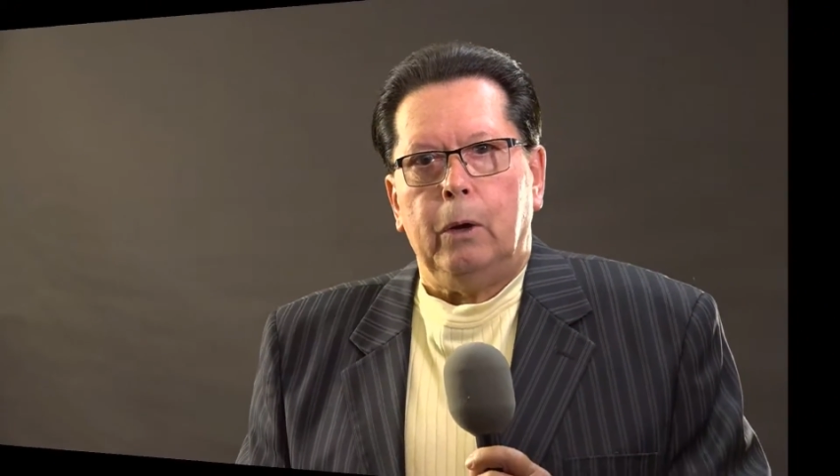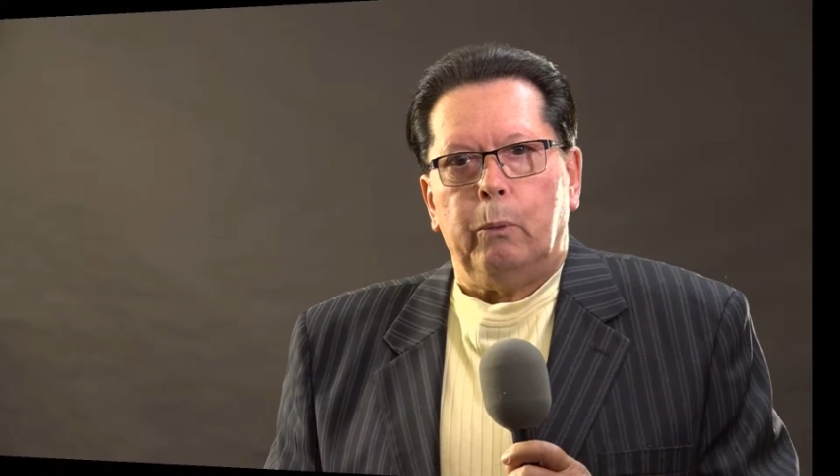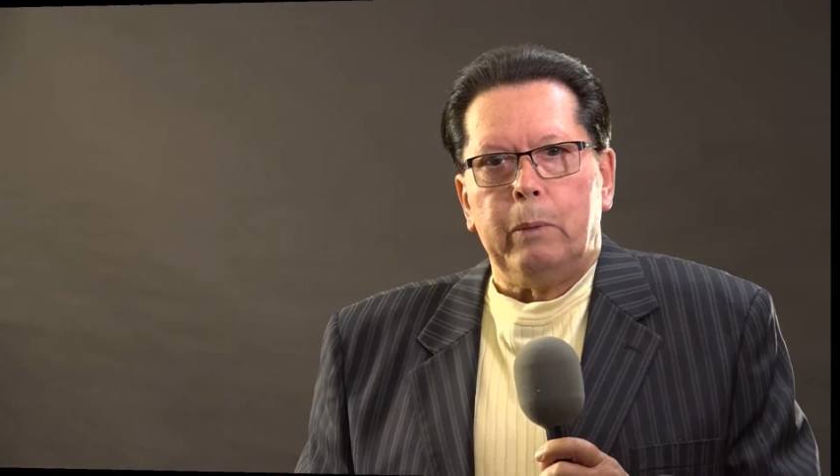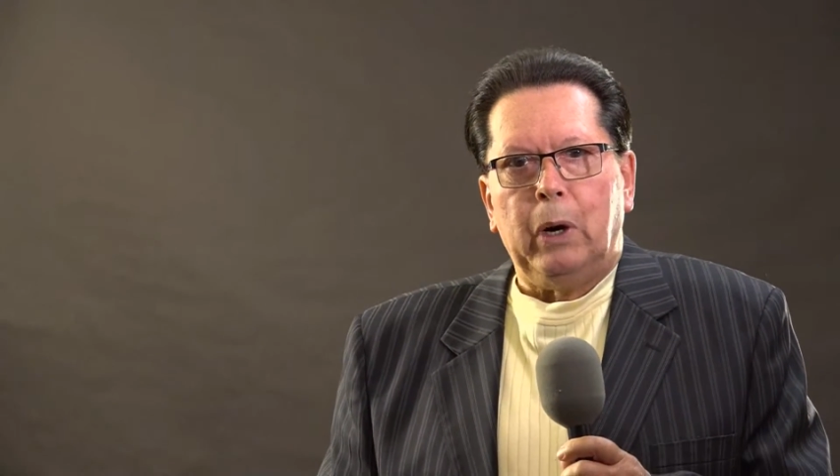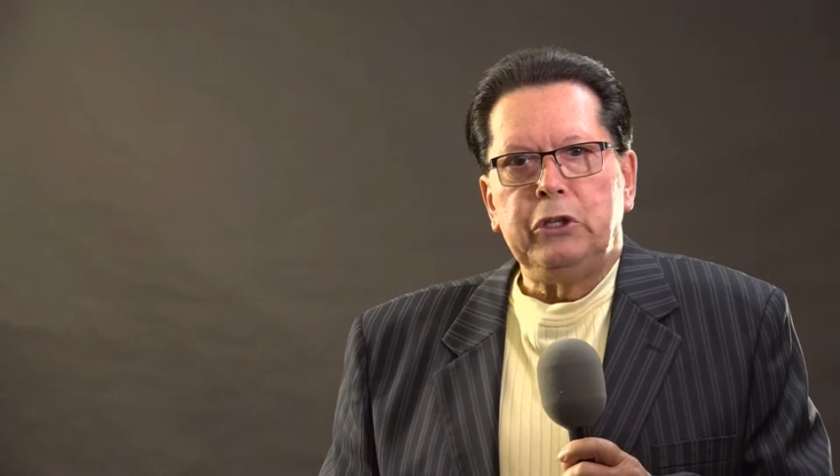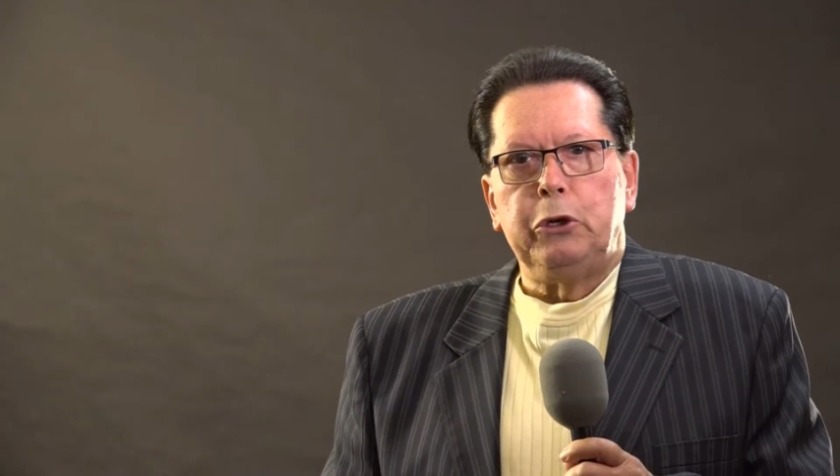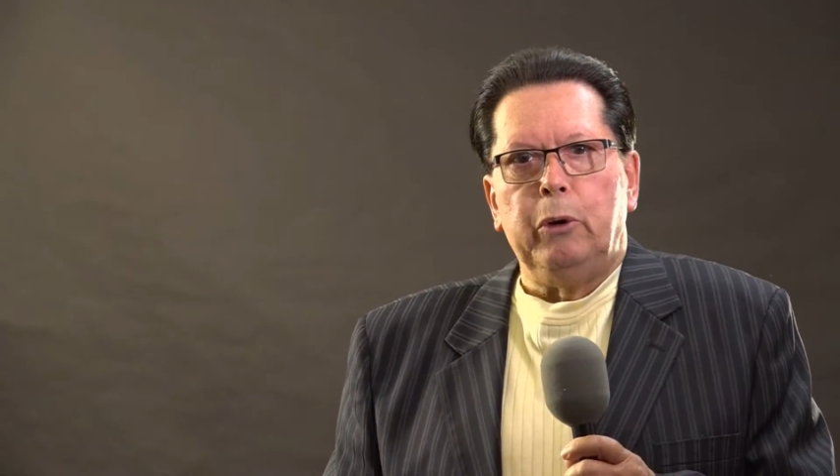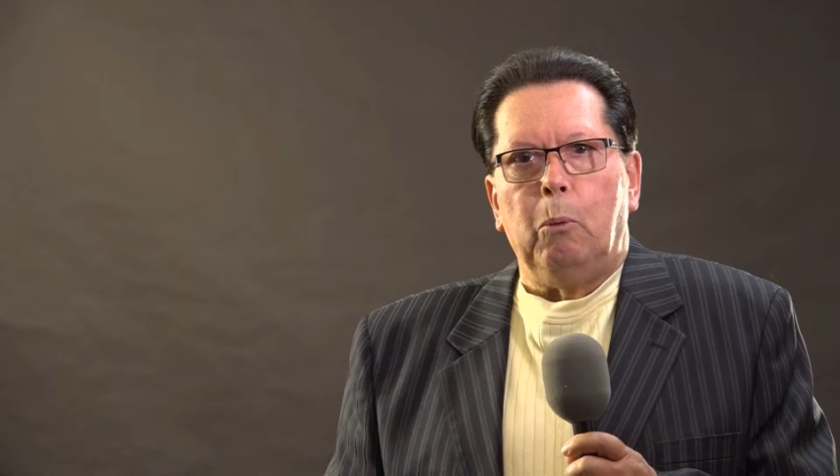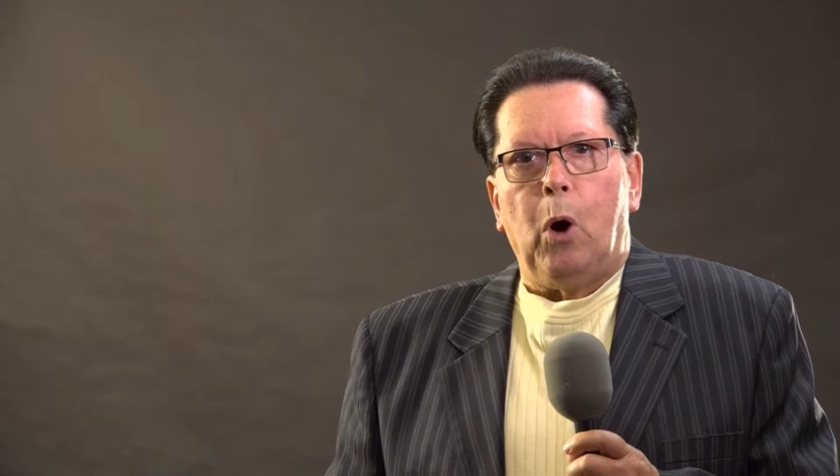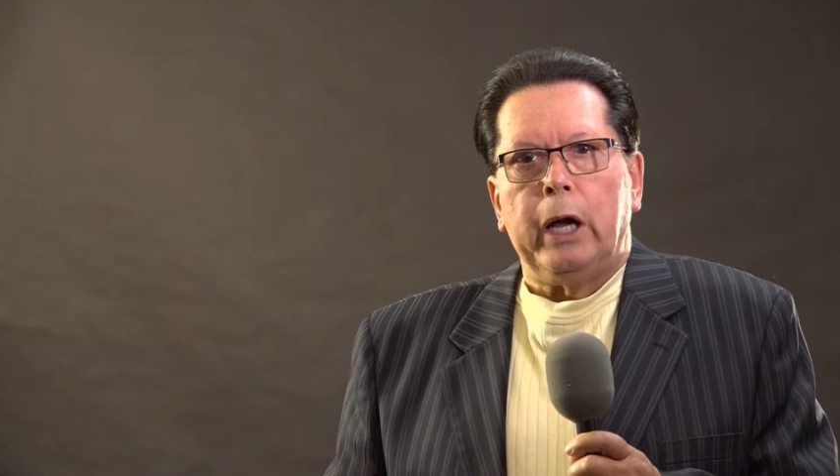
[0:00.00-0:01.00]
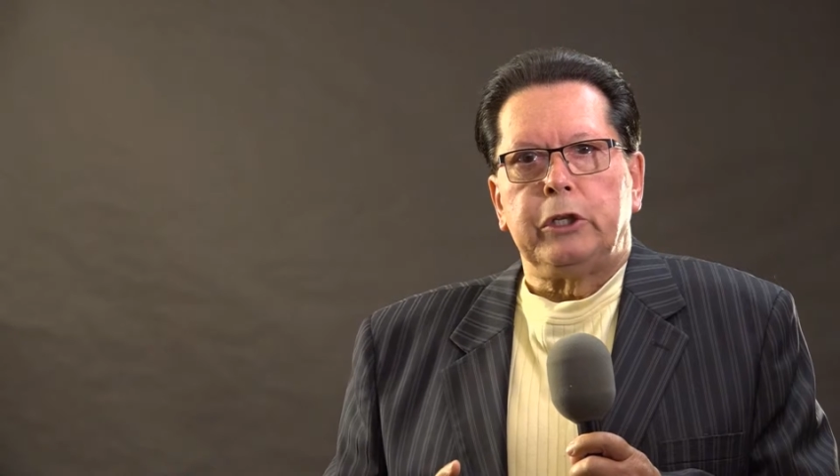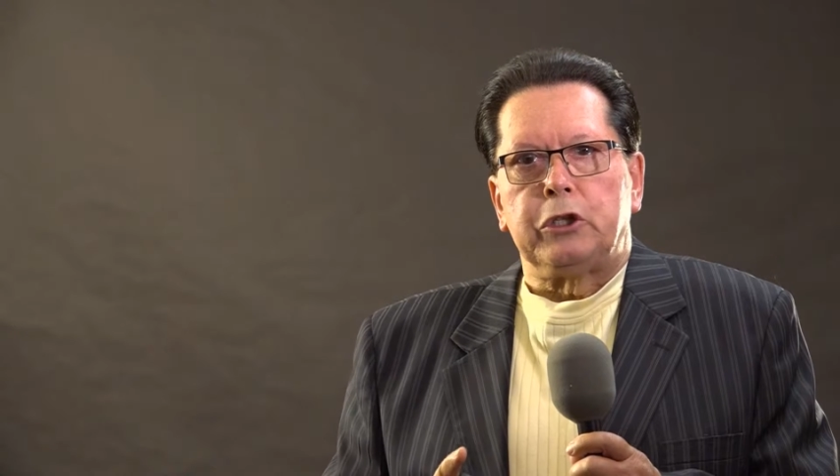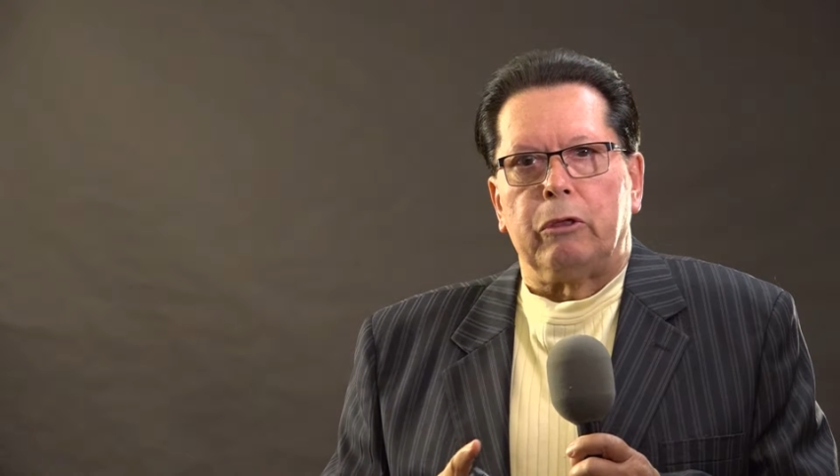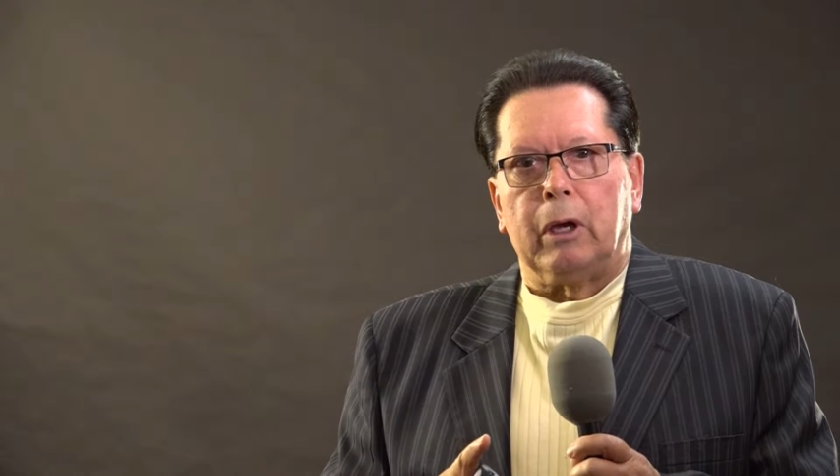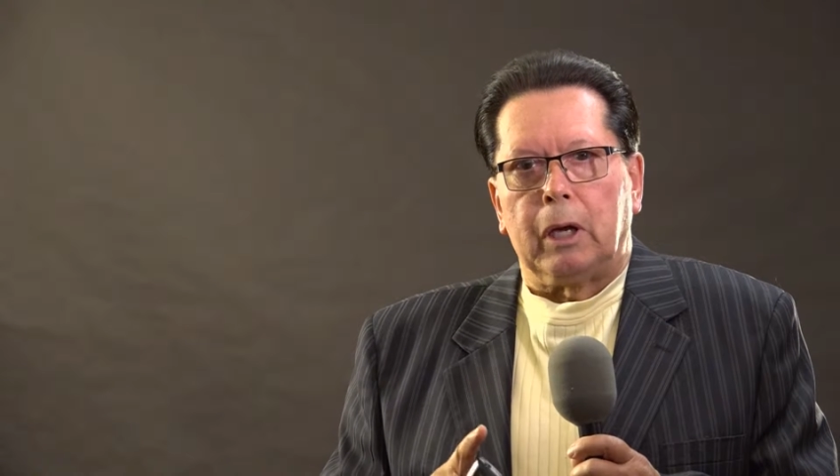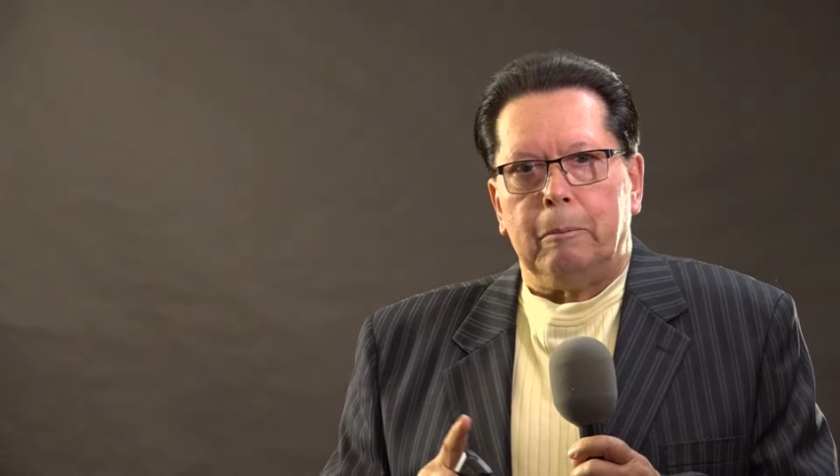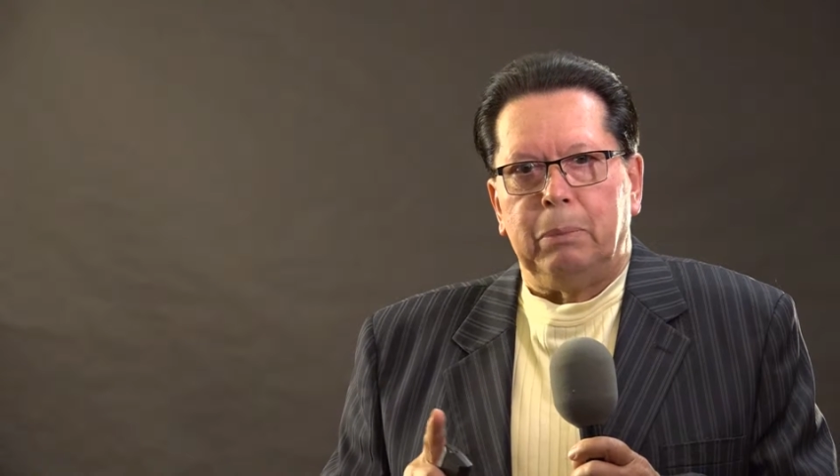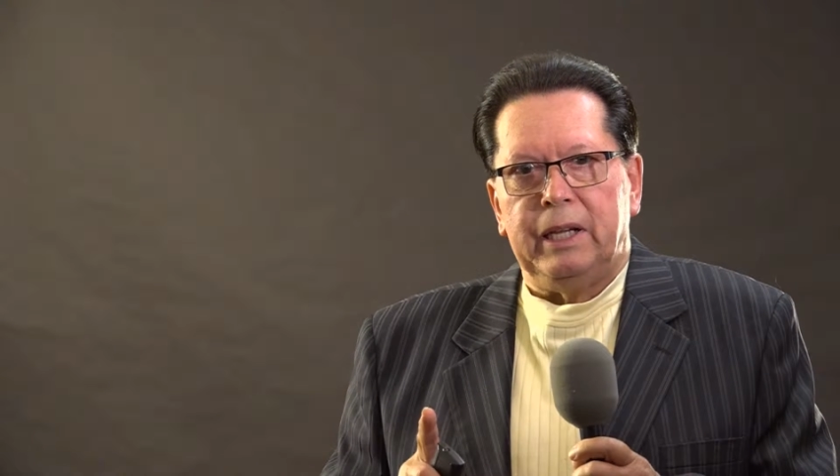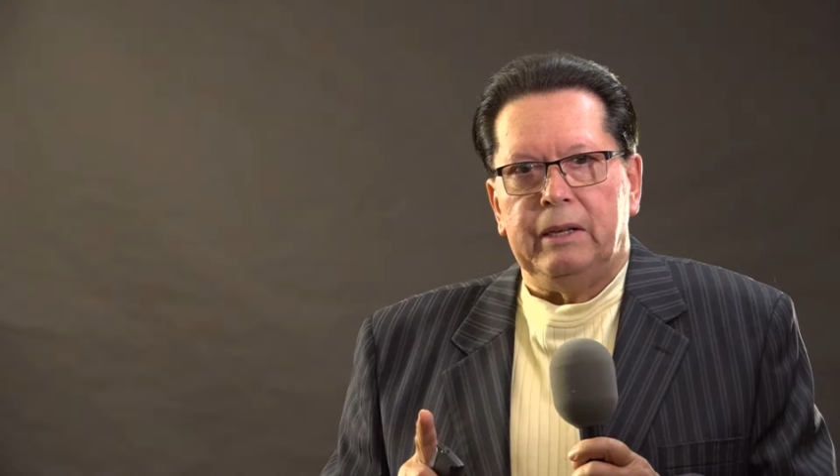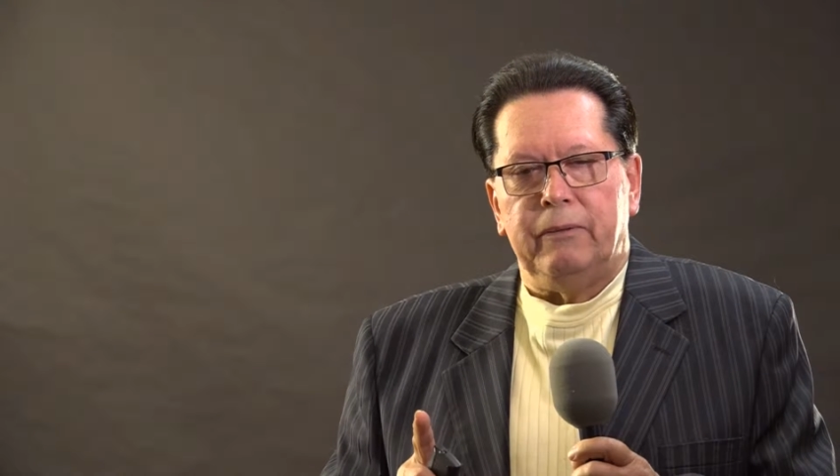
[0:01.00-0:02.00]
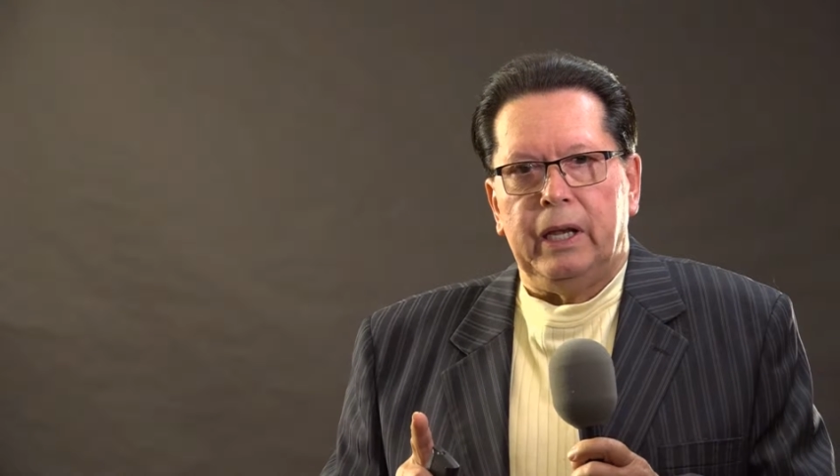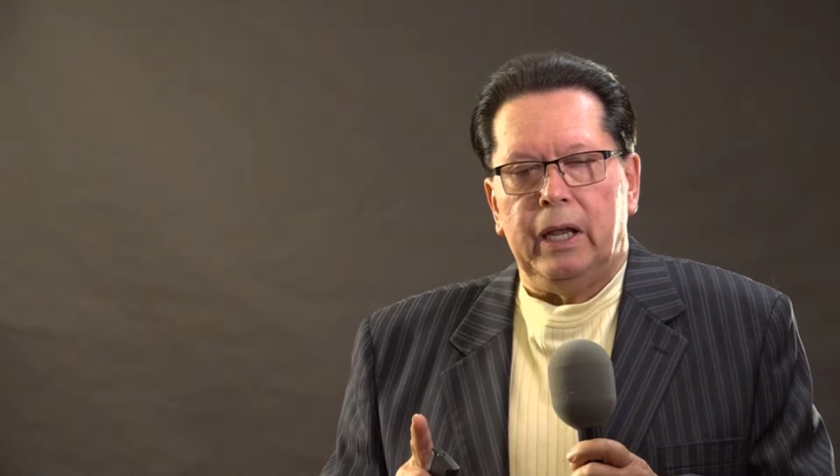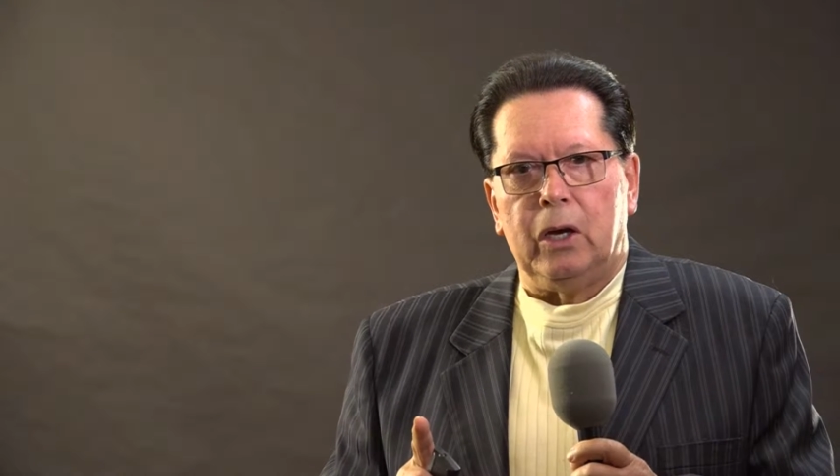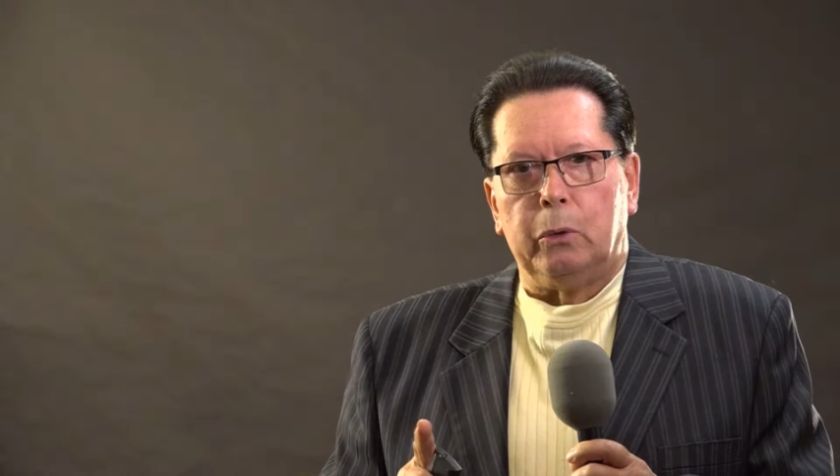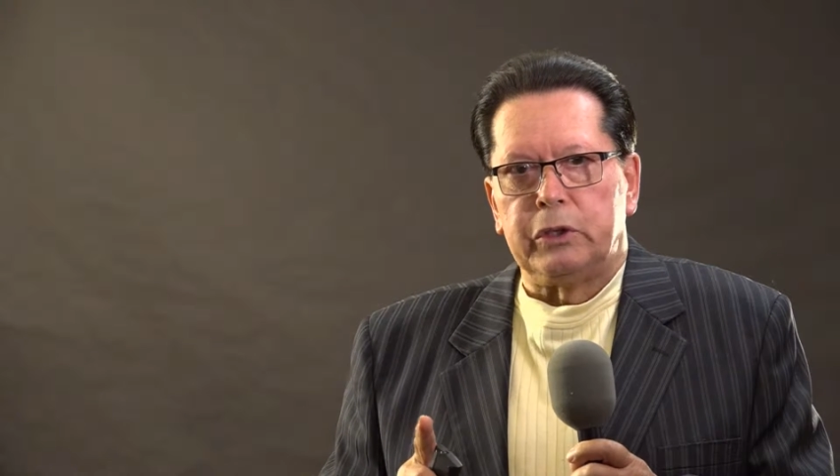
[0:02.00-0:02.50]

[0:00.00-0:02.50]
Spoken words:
We want you to watch the complete video.